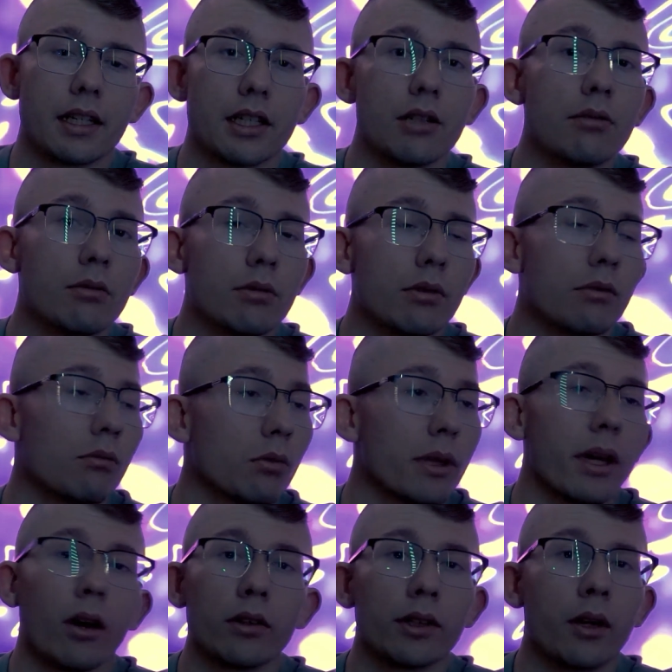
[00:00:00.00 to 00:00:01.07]
we
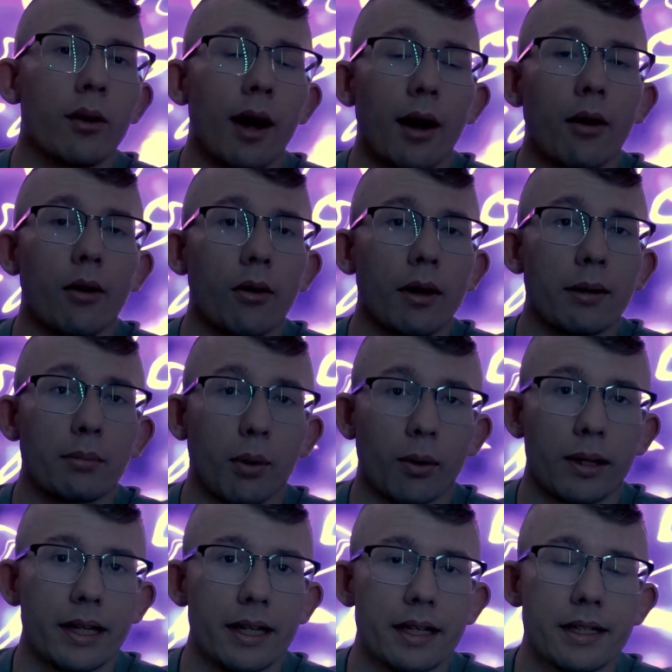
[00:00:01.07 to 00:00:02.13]
all know how
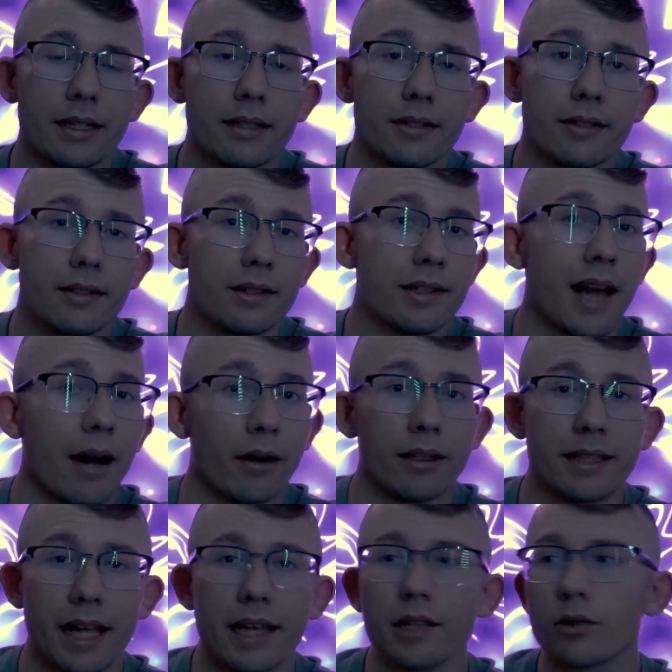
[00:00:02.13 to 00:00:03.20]
important it is
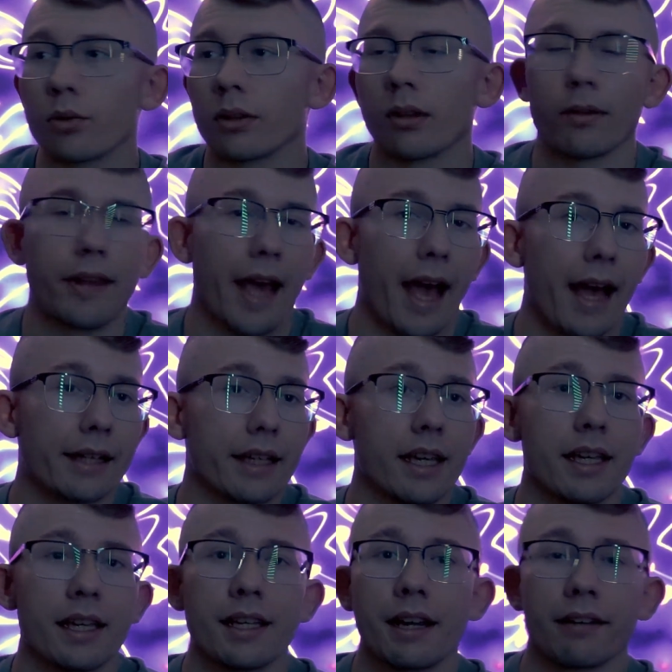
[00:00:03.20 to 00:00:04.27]
nowadays with all the
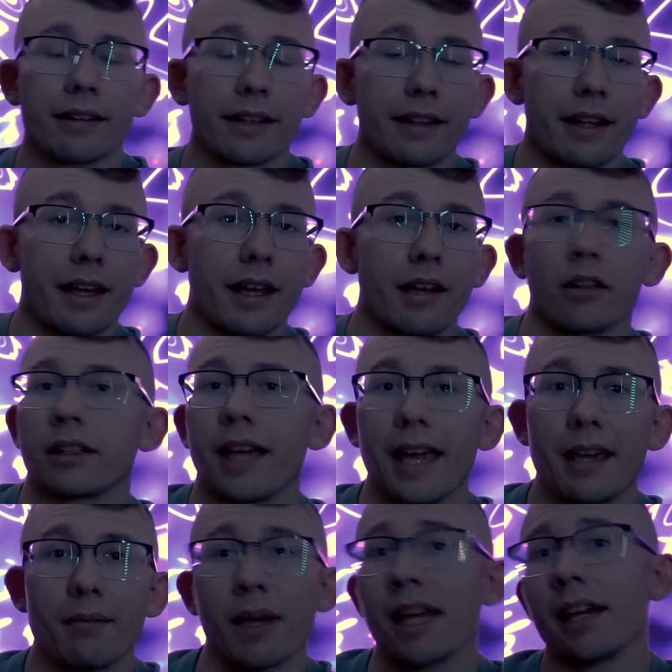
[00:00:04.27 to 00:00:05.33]
hacking and everything on
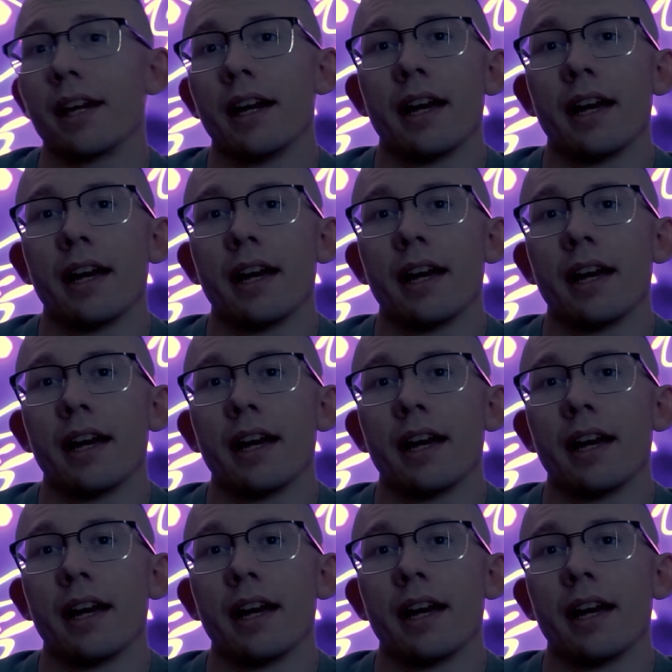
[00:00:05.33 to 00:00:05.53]
gaming